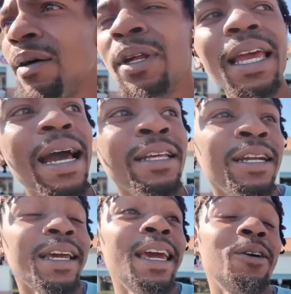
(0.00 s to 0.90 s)
I'm in Cali
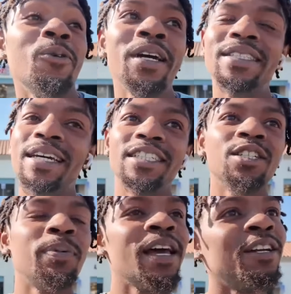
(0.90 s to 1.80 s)
and I can't wait to hit
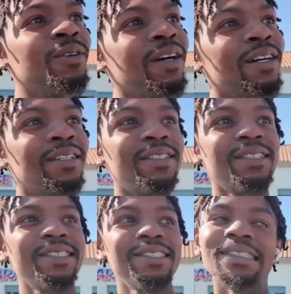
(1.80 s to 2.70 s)
Japan, you
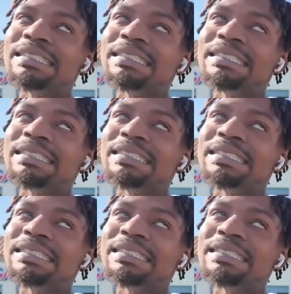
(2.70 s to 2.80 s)
guys.